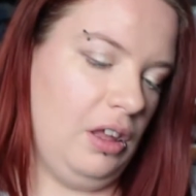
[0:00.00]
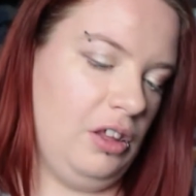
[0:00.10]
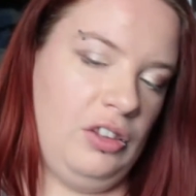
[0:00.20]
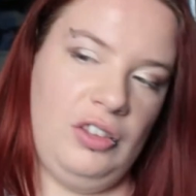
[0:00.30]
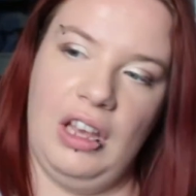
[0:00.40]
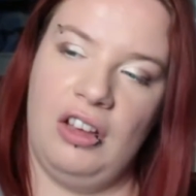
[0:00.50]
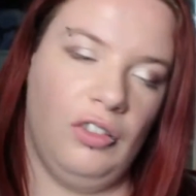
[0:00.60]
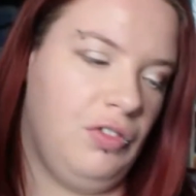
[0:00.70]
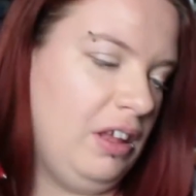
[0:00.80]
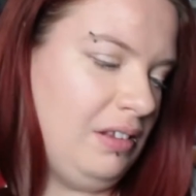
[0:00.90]
six
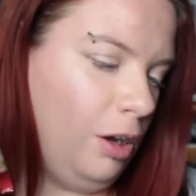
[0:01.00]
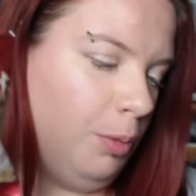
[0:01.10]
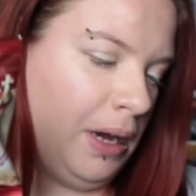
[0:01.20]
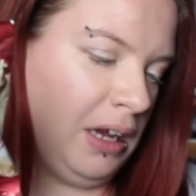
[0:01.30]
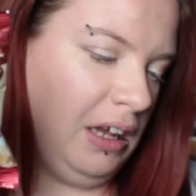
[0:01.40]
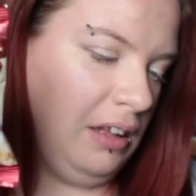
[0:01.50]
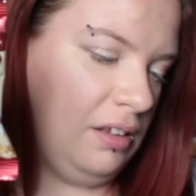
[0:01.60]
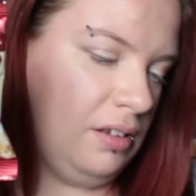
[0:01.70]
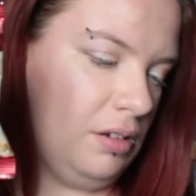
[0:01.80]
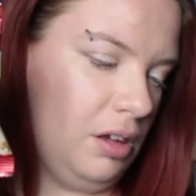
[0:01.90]
of these little
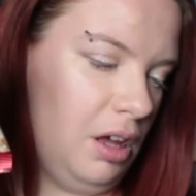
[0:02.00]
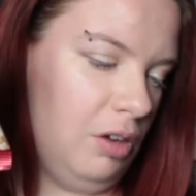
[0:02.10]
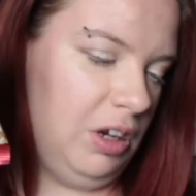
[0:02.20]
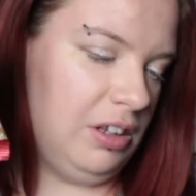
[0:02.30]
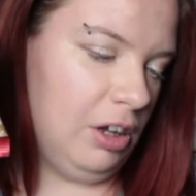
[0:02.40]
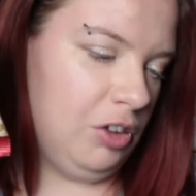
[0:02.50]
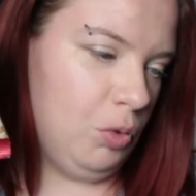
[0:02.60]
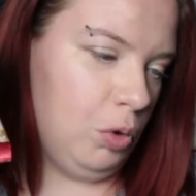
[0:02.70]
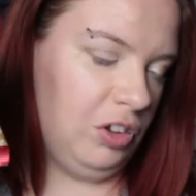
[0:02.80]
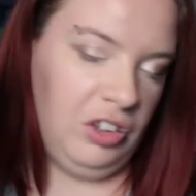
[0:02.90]
packets retails
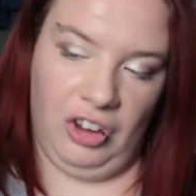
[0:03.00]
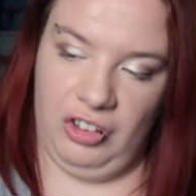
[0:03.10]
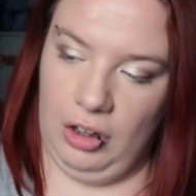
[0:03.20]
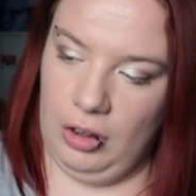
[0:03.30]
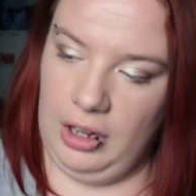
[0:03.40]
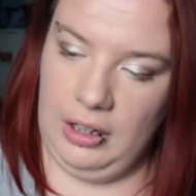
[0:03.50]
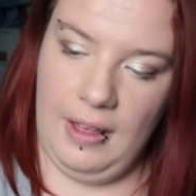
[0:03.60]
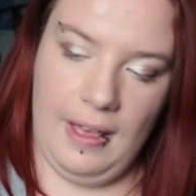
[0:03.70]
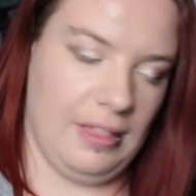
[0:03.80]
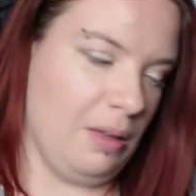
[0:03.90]
for $1.69.
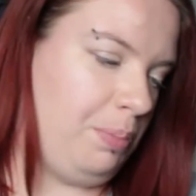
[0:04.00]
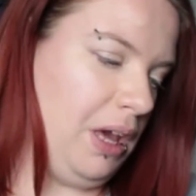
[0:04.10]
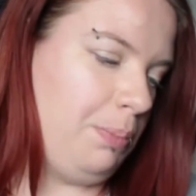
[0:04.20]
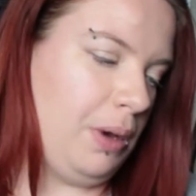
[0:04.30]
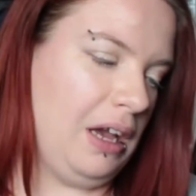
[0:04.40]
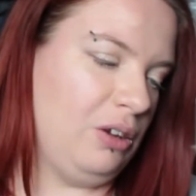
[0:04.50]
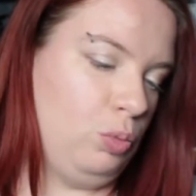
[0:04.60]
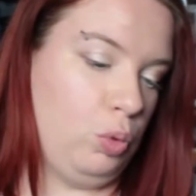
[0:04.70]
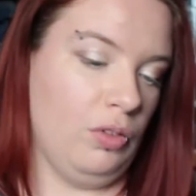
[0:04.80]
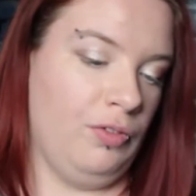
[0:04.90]
The big bag is
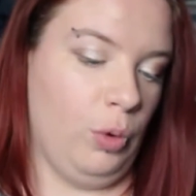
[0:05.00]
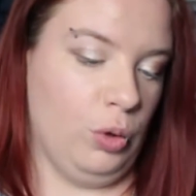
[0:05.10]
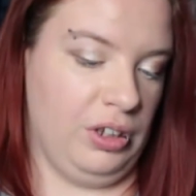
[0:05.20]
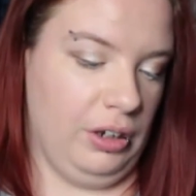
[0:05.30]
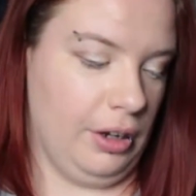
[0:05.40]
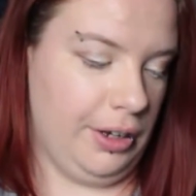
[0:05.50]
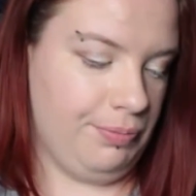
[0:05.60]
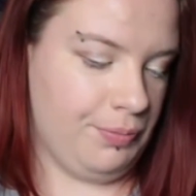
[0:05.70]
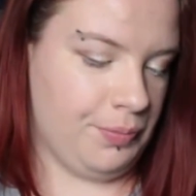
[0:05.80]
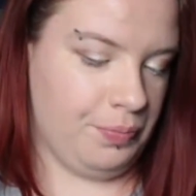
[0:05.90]
$1.49.